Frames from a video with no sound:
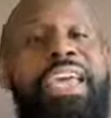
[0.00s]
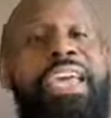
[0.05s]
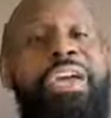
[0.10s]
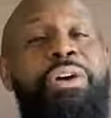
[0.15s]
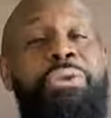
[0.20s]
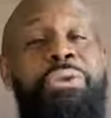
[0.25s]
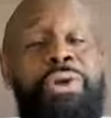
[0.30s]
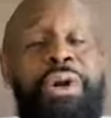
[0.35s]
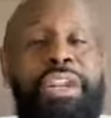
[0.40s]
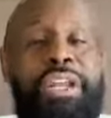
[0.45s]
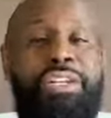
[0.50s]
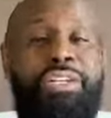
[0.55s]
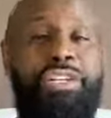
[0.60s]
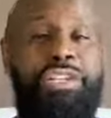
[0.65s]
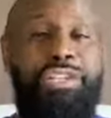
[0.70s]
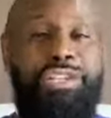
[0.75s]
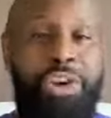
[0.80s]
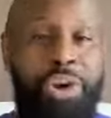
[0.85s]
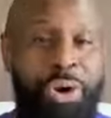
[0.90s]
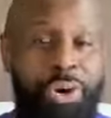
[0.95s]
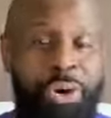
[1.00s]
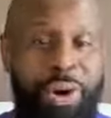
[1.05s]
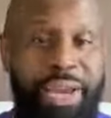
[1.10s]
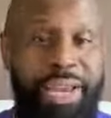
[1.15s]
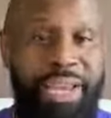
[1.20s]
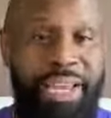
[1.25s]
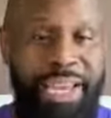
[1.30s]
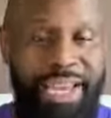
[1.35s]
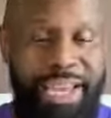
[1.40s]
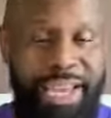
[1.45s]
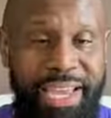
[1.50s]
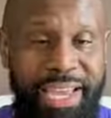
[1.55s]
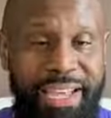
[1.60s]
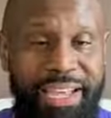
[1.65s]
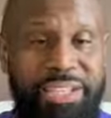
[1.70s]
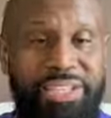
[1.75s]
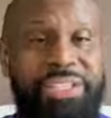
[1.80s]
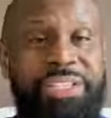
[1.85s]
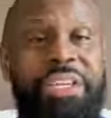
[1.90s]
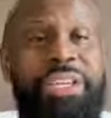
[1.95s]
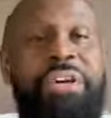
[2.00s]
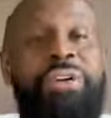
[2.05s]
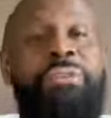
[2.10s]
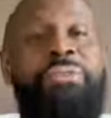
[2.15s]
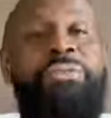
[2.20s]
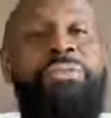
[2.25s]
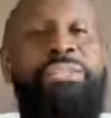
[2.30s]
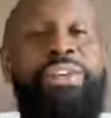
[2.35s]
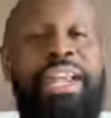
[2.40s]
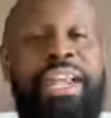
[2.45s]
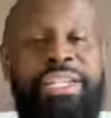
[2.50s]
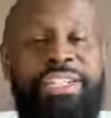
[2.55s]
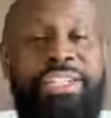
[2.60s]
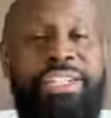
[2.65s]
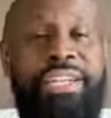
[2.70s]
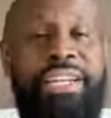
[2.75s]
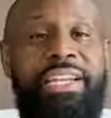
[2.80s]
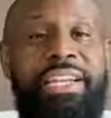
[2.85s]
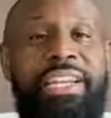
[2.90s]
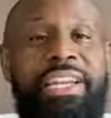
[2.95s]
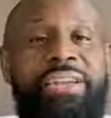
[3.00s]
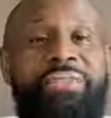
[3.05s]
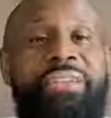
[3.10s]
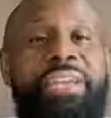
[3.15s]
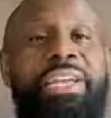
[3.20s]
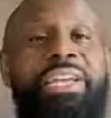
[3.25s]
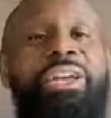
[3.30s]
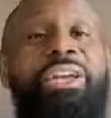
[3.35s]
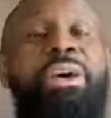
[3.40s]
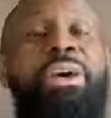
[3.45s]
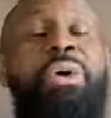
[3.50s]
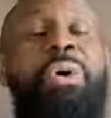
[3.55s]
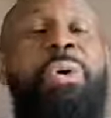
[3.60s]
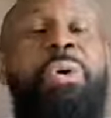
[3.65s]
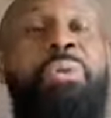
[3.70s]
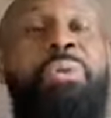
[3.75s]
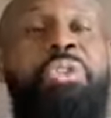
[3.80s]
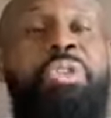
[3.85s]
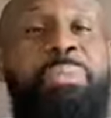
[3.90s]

And what it's showing is fleshly living or